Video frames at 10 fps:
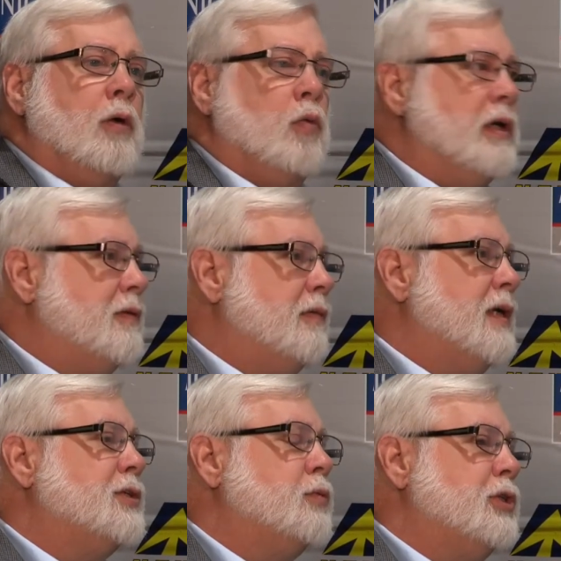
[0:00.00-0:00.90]
what
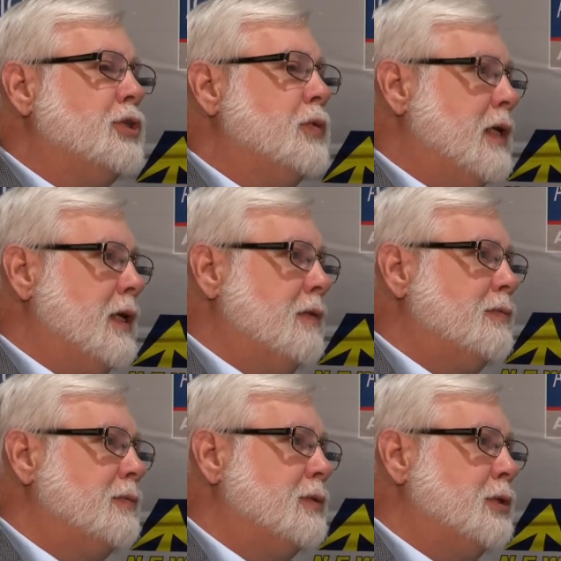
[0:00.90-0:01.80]
advice would you give
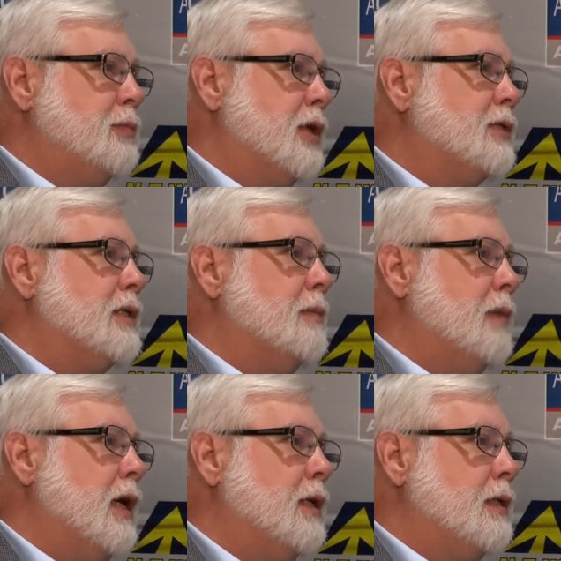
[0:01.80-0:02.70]
to President
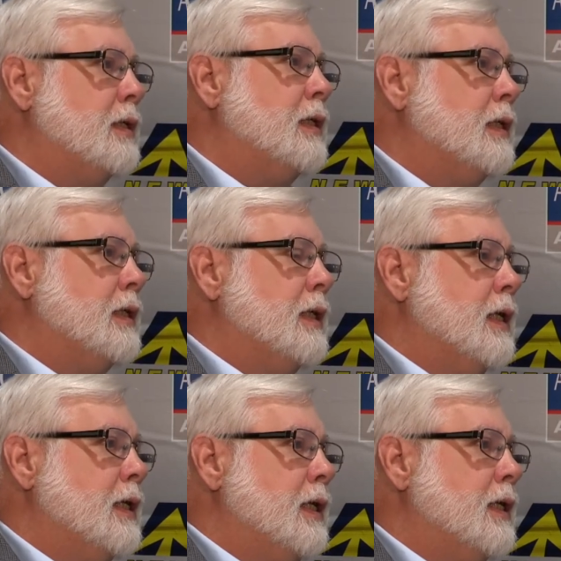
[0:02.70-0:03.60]
Biden
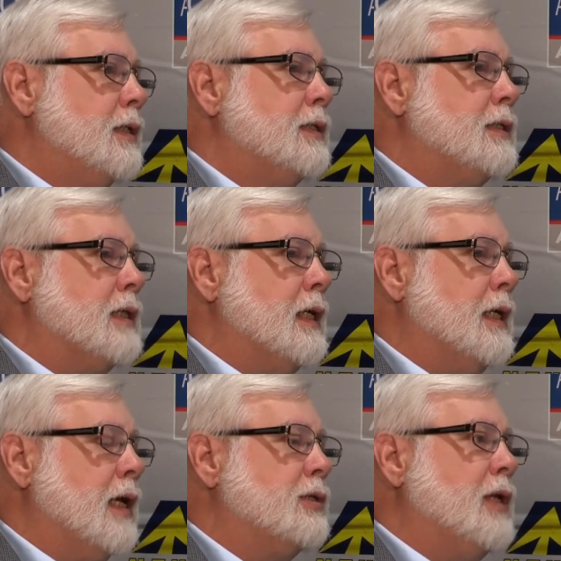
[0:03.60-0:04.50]
in his
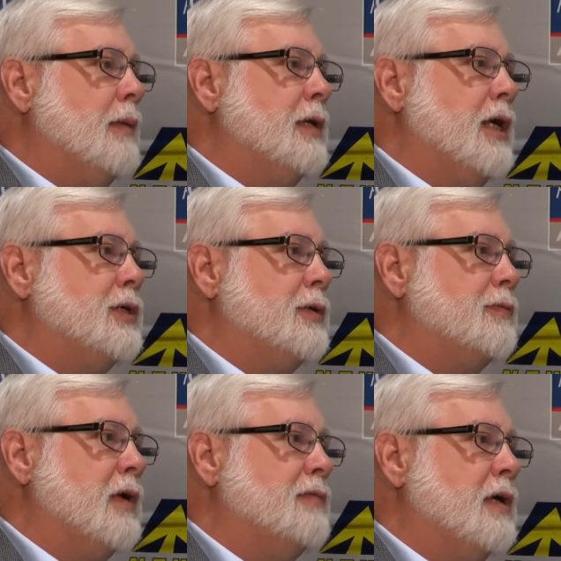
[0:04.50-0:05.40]
next
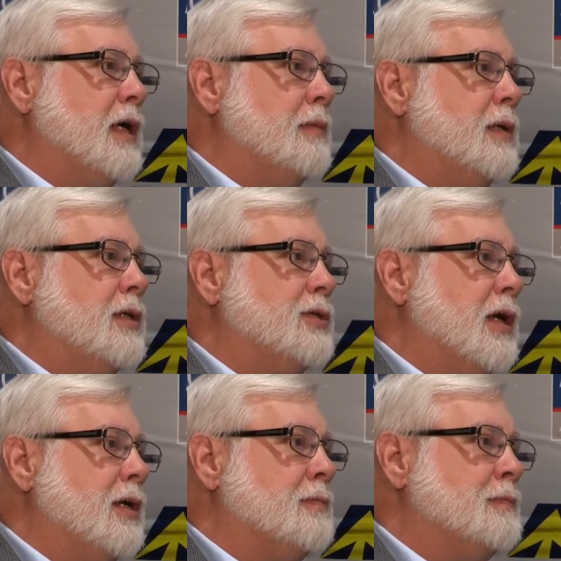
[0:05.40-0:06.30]
nomination for FAA
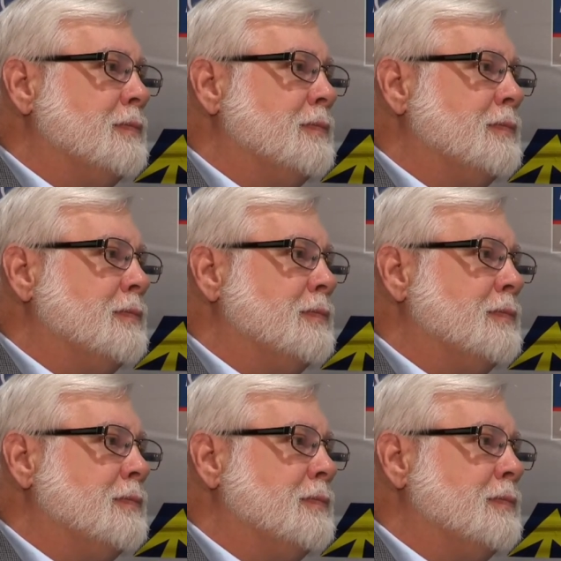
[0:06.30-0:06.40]
administrator?